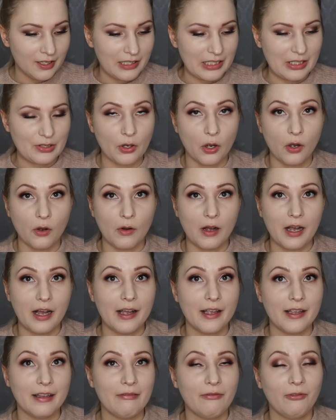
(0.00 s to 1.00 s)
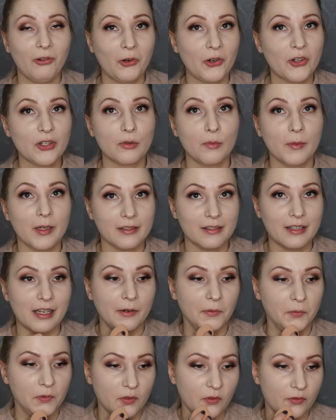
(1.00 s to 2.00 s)
So I forced
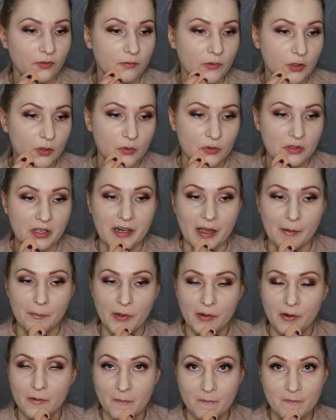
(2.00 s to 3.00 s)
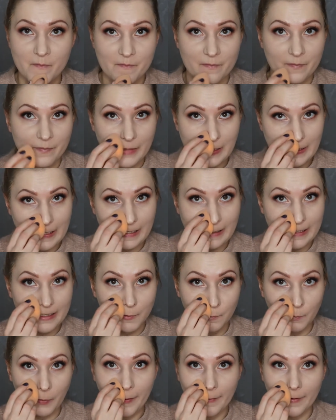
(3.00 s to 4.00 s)
myself to use it up. The
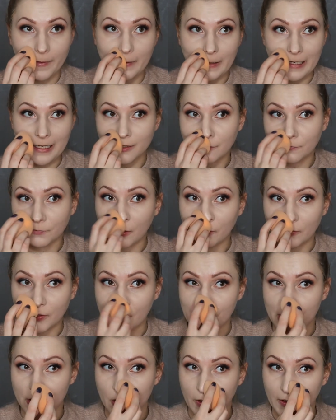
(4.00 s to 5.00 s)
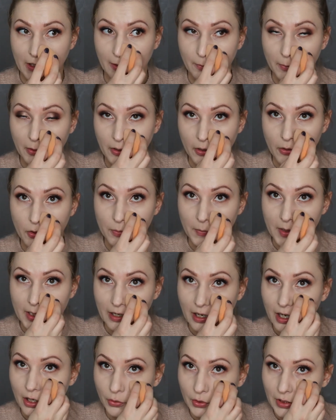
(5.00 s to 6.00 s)
expired ass foundation that broke me
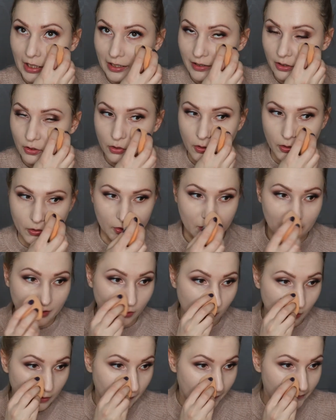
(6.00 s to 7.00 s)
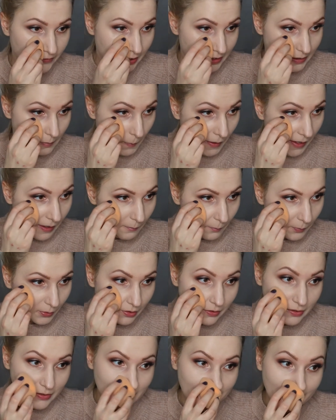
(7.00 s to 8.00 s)
out and caused all of these
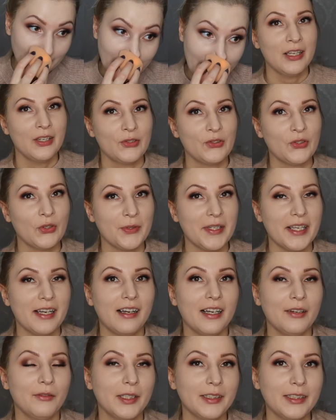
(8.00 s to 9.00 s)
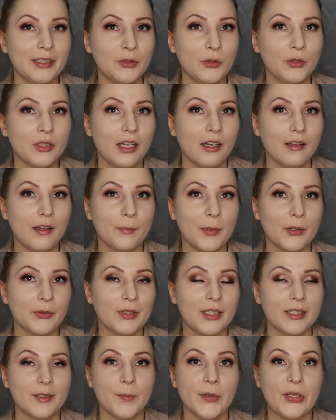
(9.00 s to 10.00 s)
pimples. So yeah, I wanted to talk
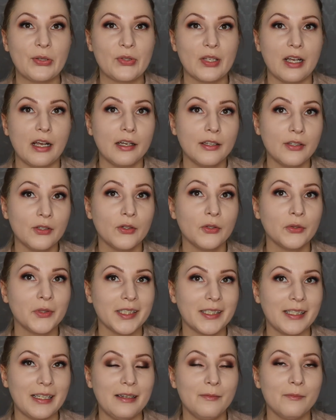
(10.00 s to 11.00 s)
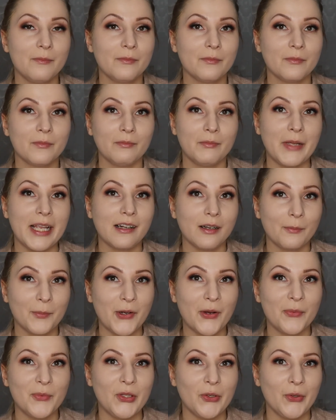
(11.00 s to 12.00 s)
about this because I know that in makeup
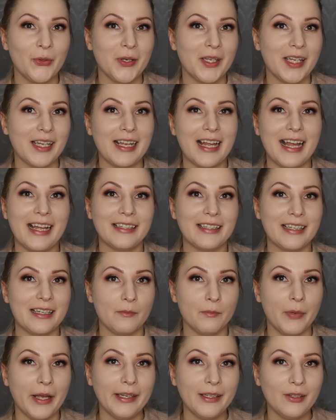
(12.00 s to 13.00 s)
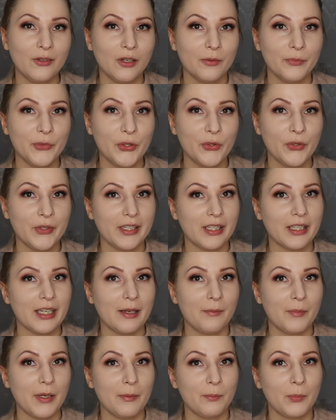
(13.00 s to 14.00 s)
community and in panning
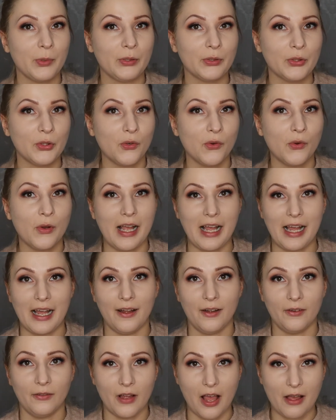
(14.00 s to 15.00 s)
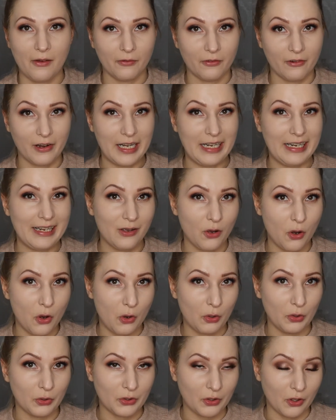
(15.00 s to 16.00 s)
community people do have really
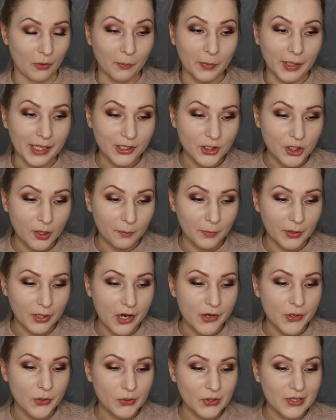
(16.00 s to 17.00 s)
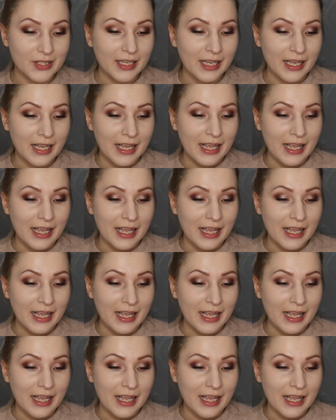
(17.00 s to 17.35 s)
old complexion products.